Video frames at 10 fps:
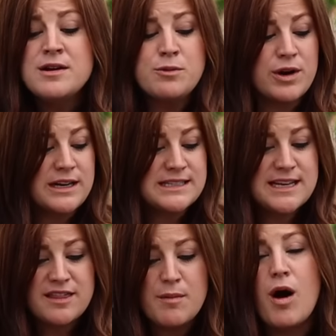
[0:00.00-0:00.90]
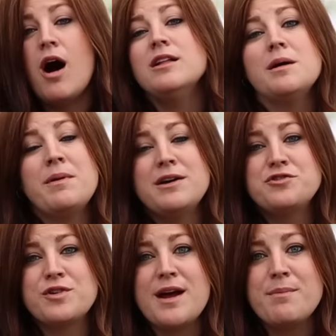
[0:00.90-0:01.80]
We're gonna set them all up on
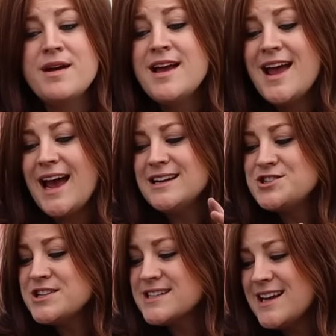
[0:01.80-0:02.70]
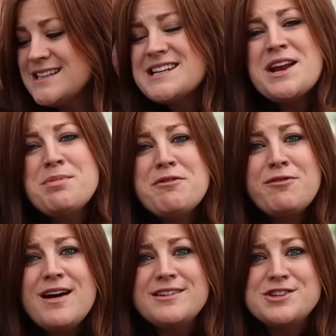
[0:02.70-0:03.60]
drip and it's just, it's gonna be
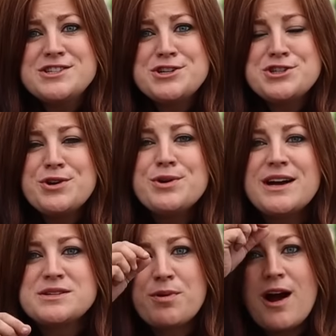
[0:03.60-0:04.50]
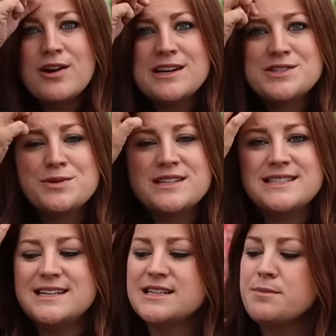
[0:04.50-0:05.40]
fun just to show you guys progress through the
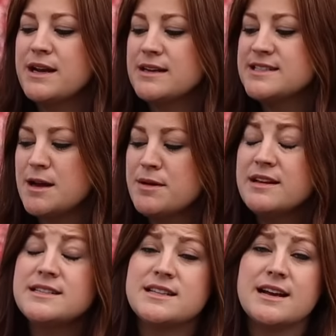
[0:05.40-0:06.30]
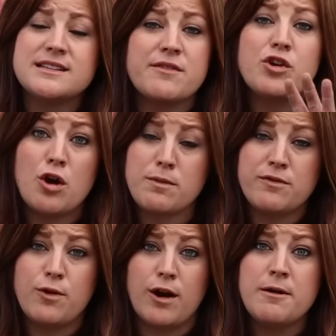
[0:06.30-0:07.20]
season because some of these things I've grown
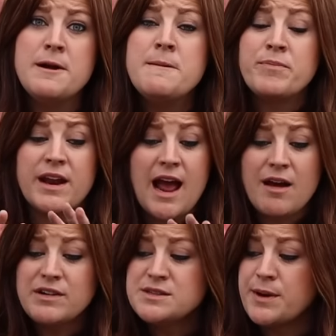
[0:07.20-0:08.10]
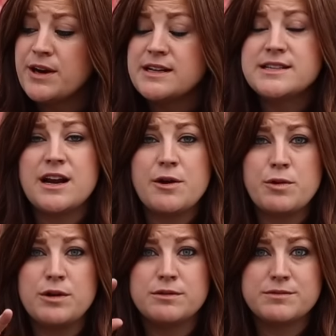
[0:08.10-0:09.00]
before, and I have experience and I
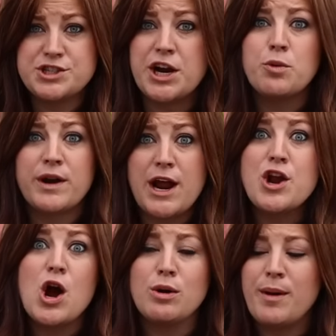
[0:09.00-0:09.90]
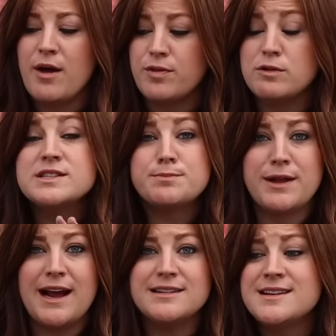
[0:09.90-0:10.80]
will share what I know about those
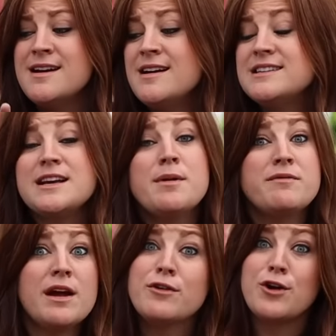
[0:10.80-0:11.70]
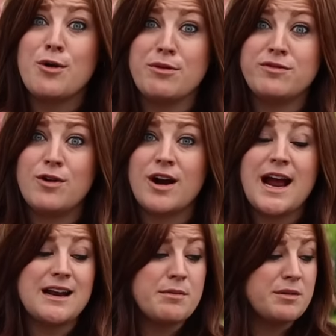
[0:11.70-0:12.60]
plants. Some I've never grown before
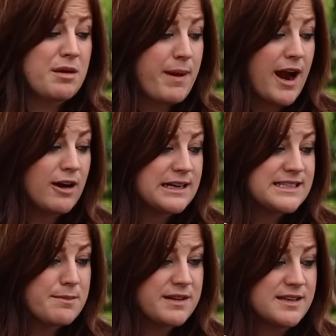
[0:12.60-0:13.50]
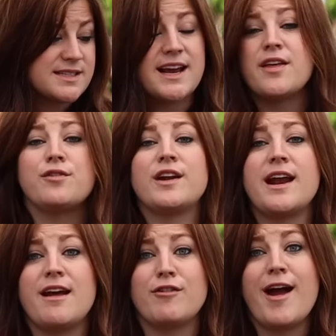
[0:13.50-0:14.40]
and I'm going to be pairing some things together that I
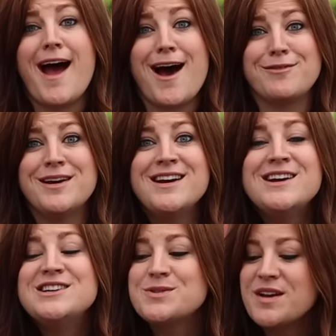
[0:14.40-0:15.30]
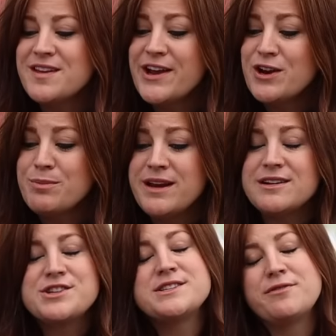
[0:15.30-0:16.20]
never have. So I think it'll be
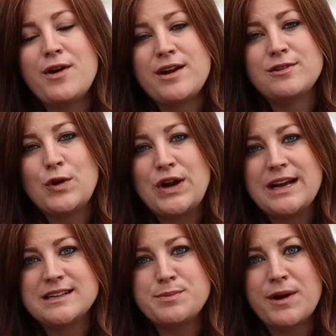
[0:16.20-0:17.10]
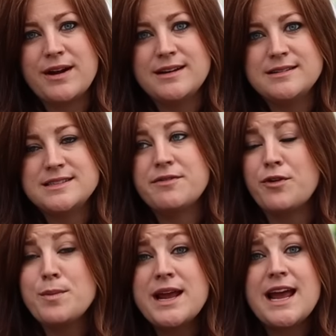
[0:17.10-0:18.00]
just a fun learning experience
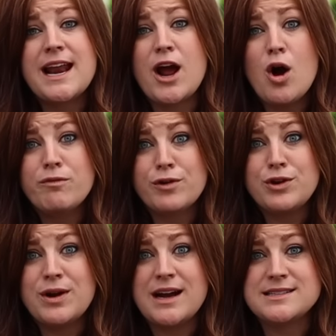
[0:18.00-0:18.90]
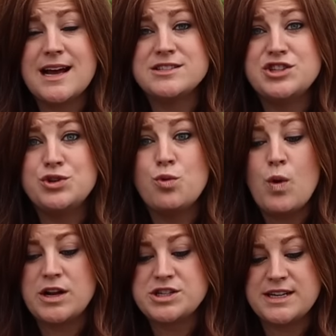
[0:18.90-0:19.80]
for me and I hope for you guys as you
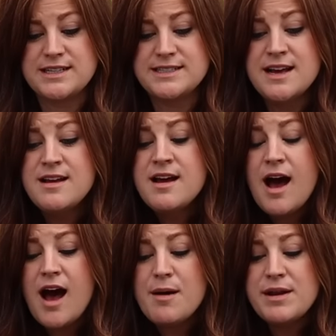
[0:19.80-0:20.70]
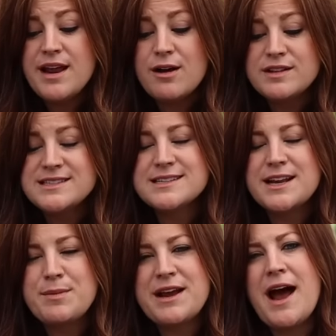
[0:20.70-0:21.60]
watch this. Um, now this is going
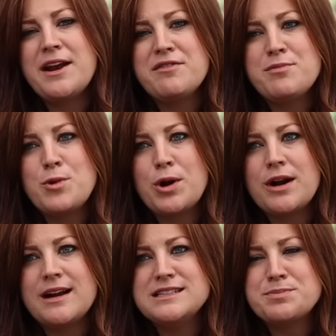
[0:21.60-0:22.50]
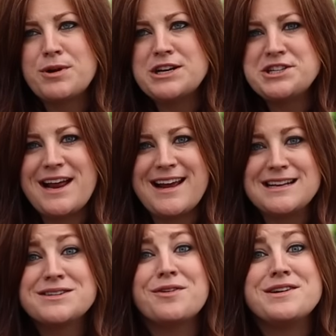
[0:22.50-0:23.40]
to be kind of more inspiration I
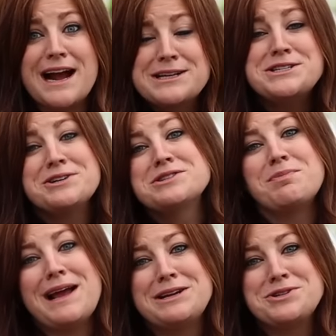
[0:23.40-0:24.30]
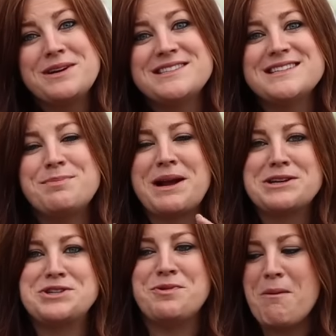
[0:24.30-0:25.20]
guess for next year's plant choices
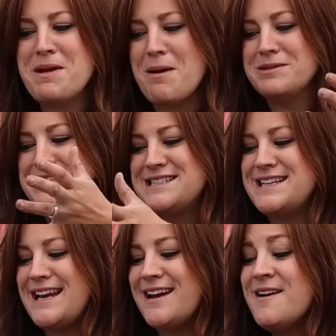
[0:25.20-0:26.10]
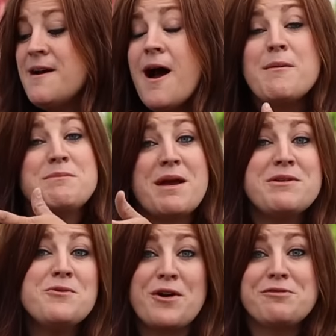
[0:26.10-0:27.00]
because you won't be able to see, I mean maybe
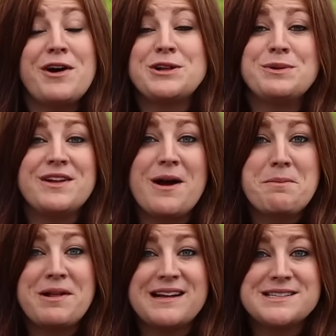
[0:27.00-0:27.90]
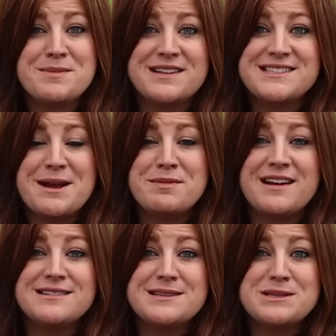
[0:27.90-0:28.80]
you want to follow along plant some of the same
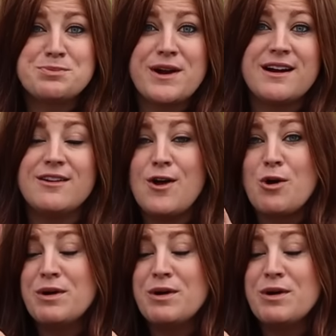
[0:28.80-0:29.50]
things this spring along